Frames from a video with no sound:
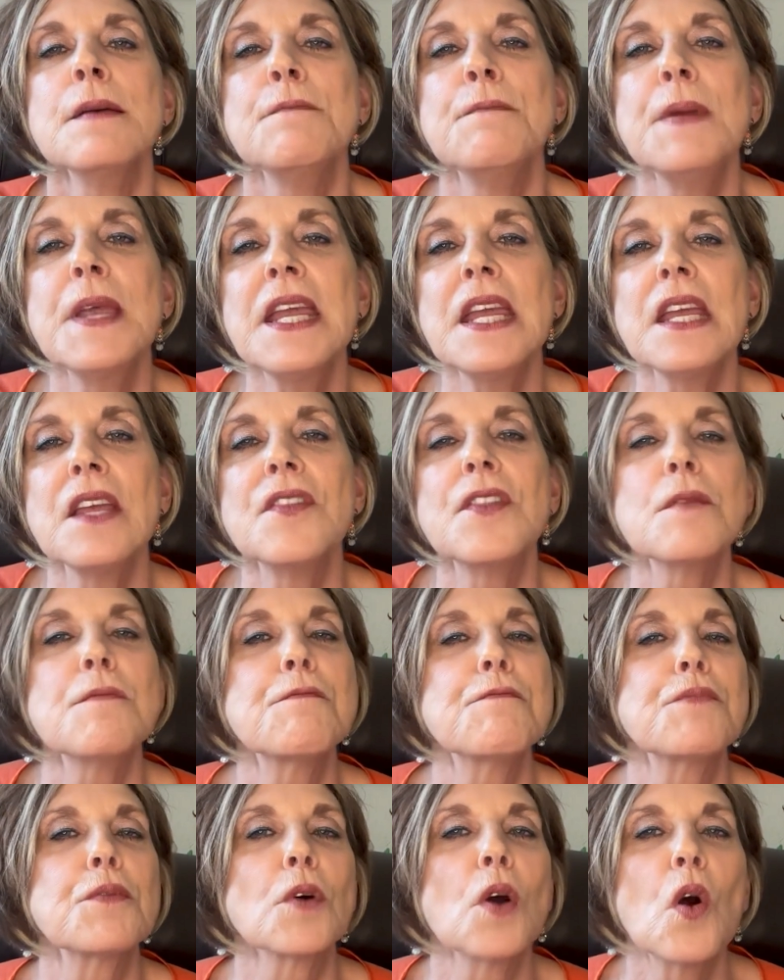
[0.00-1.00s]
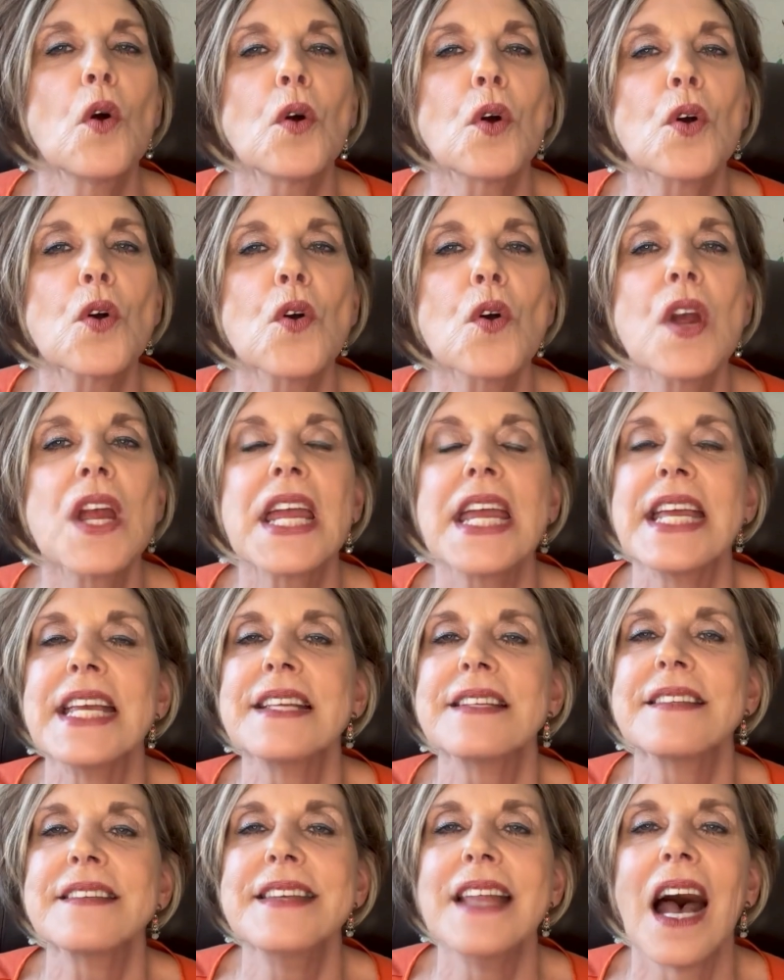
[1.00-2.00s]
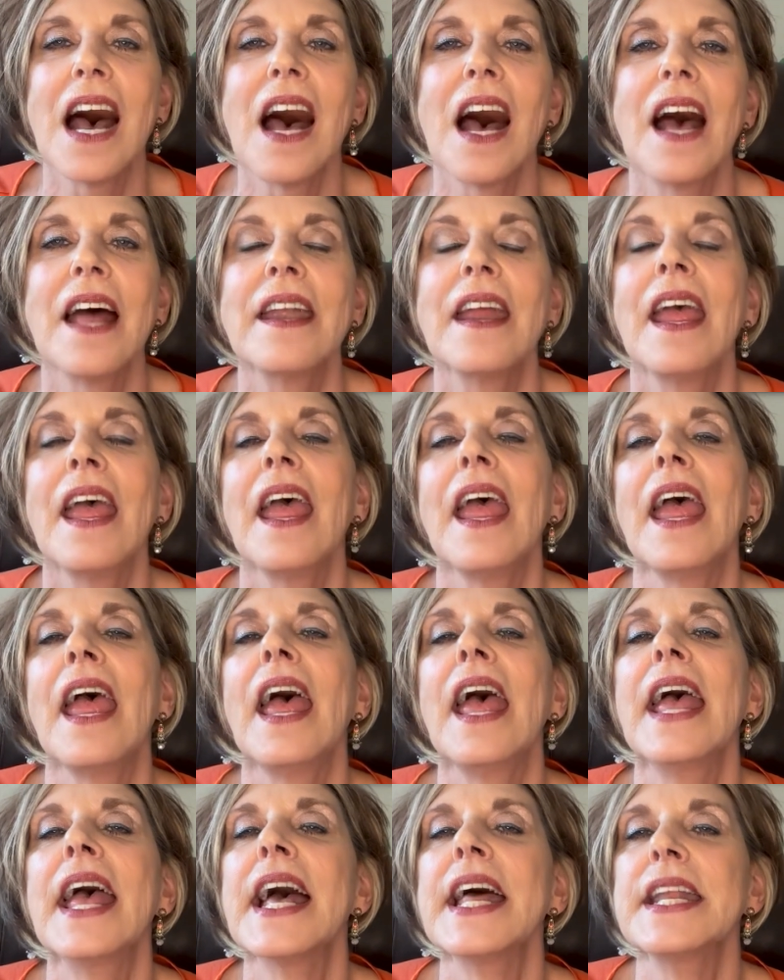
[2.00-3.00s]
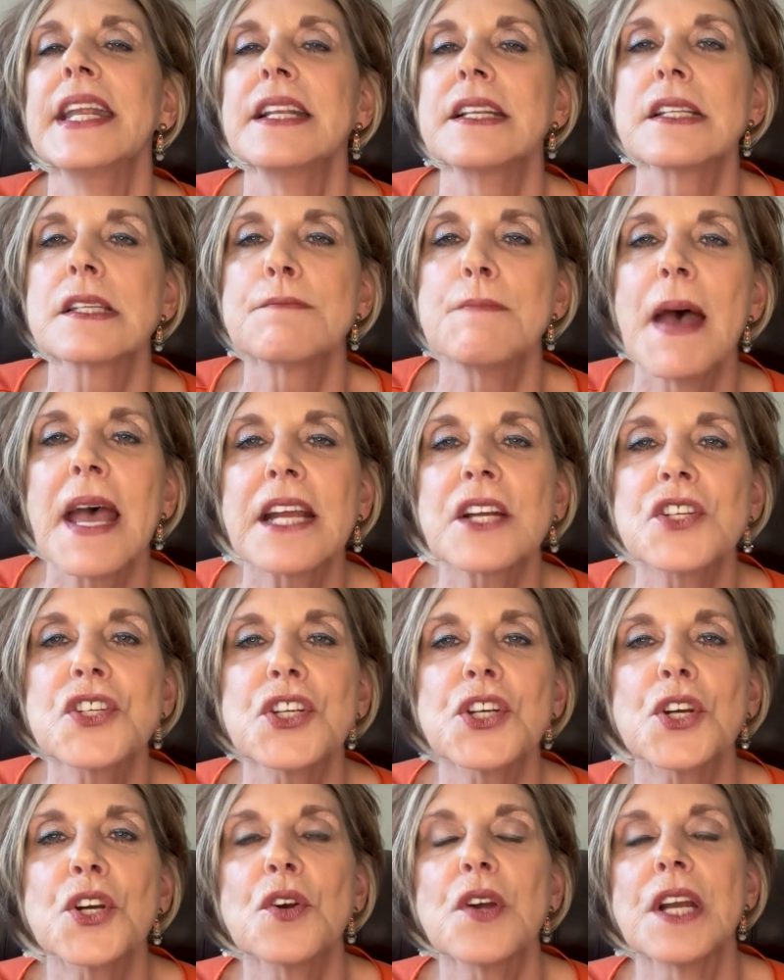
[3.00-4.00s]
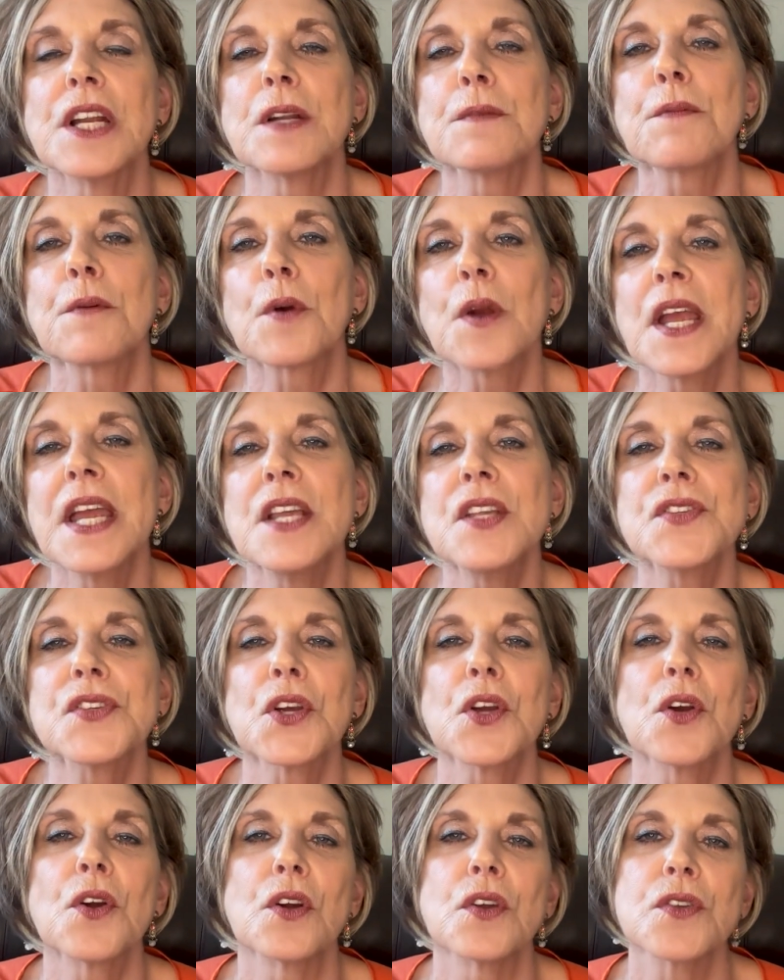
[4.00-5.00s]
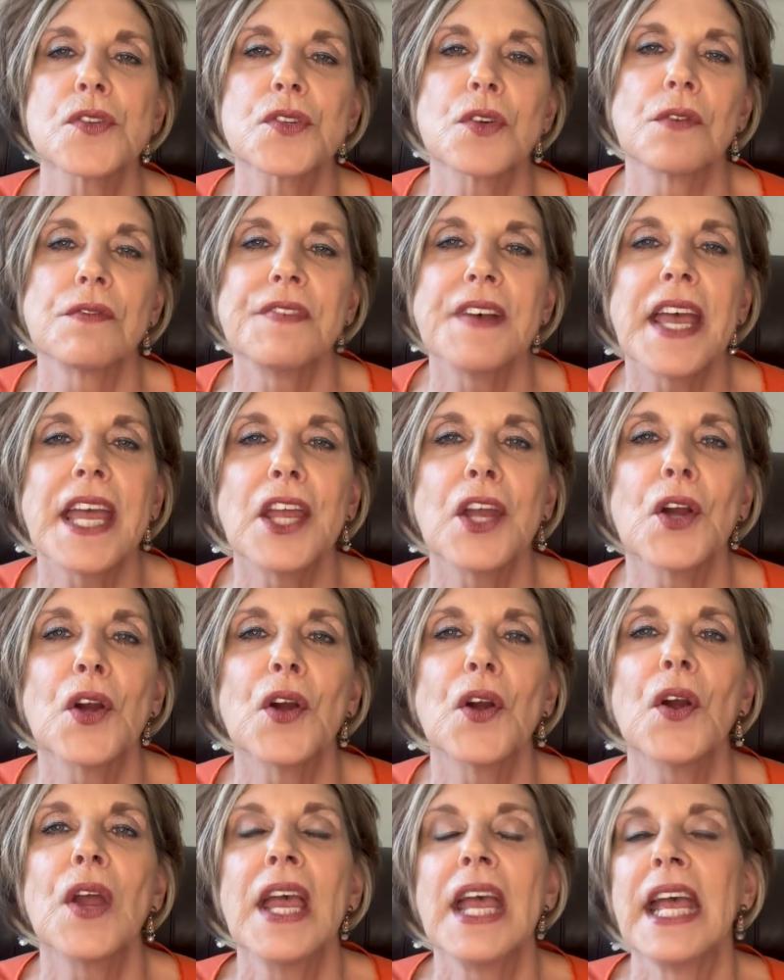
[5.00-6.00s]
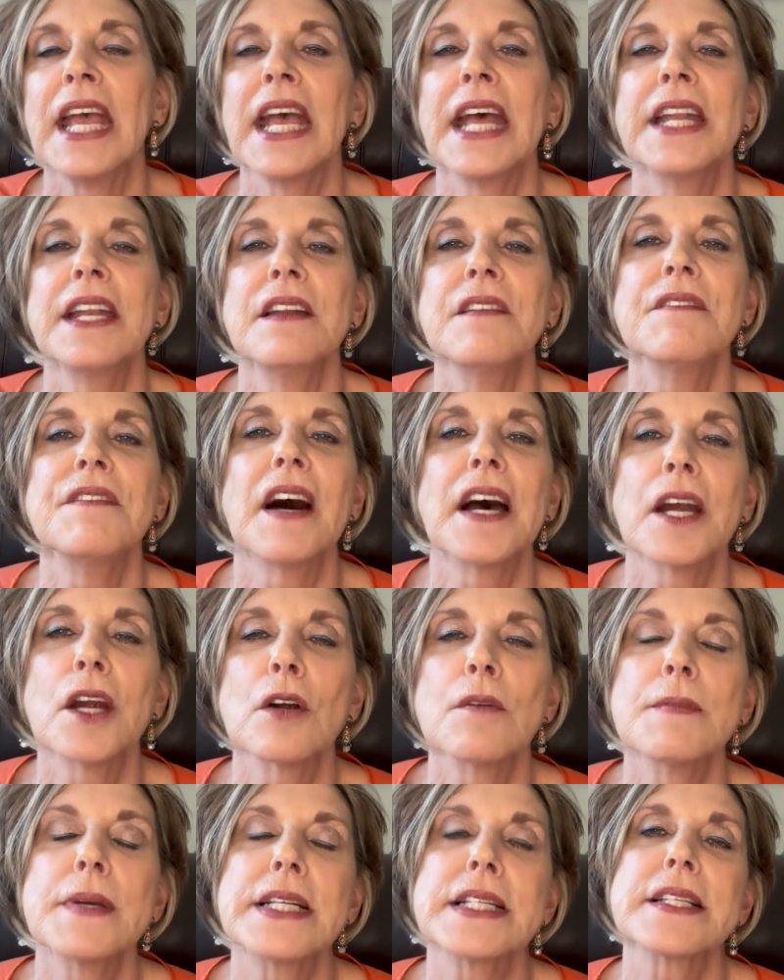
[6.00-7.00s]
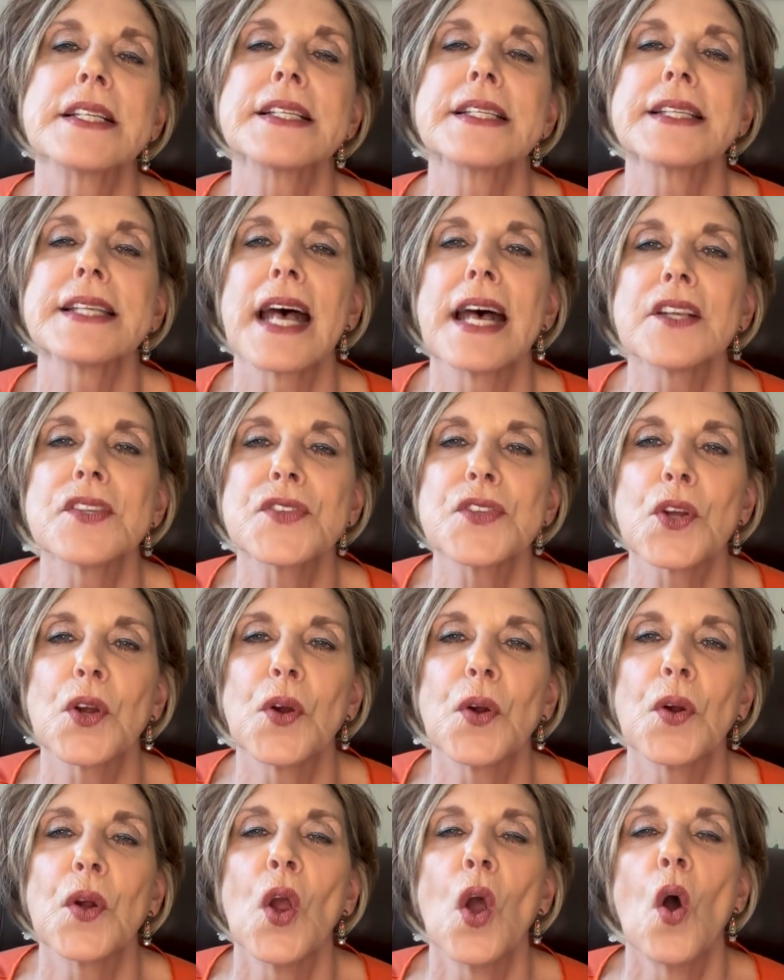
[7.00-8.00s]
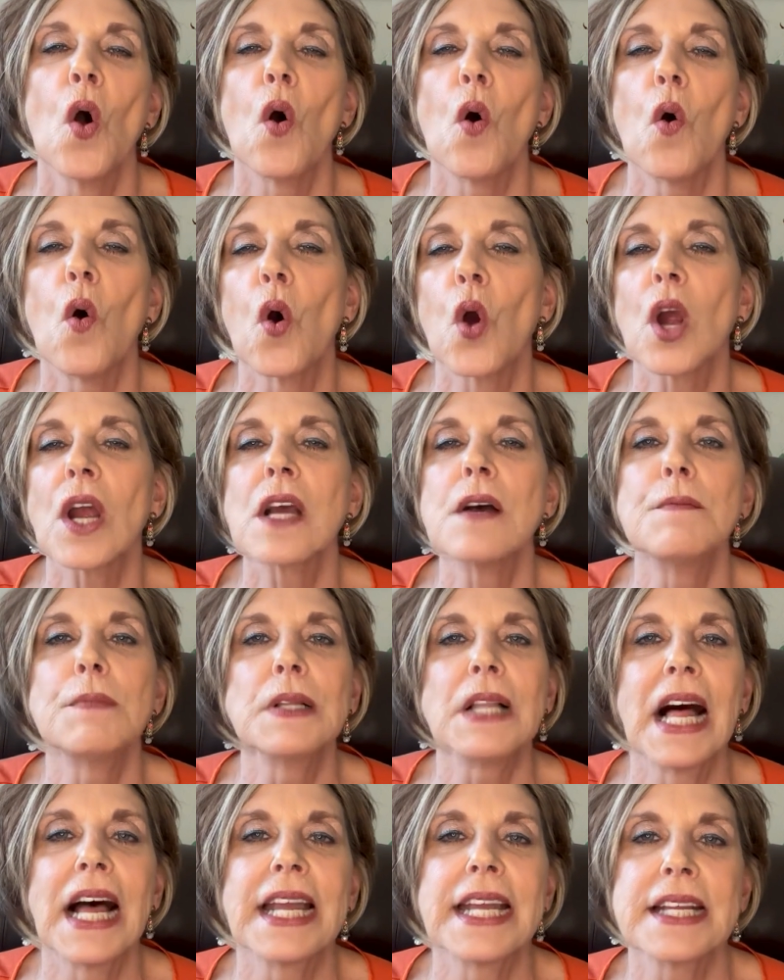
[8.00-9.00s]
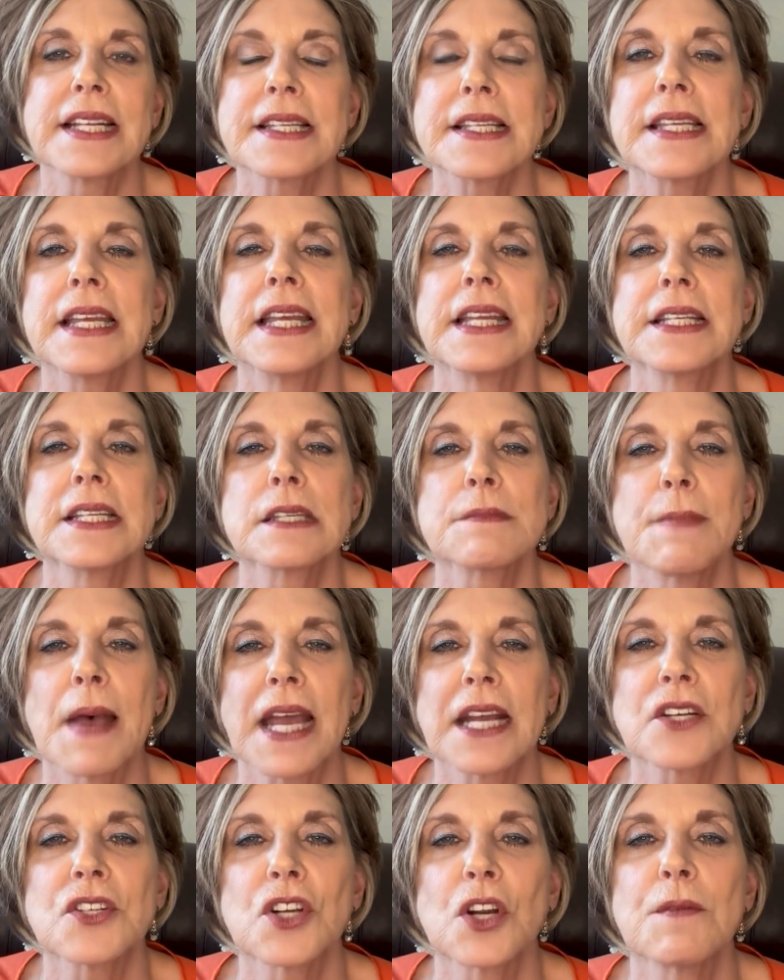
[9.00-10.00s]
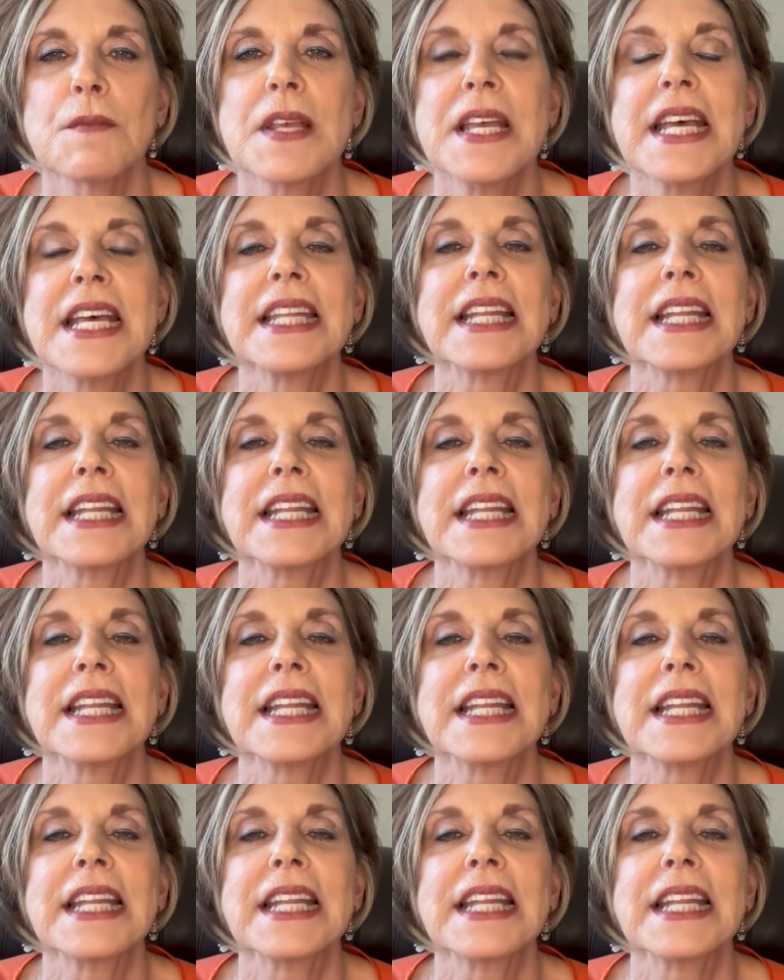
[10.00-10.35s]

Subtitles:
B, the broker is not an inspector, an appraiser, a surveyor, an environment assessor, or a compliance inspector.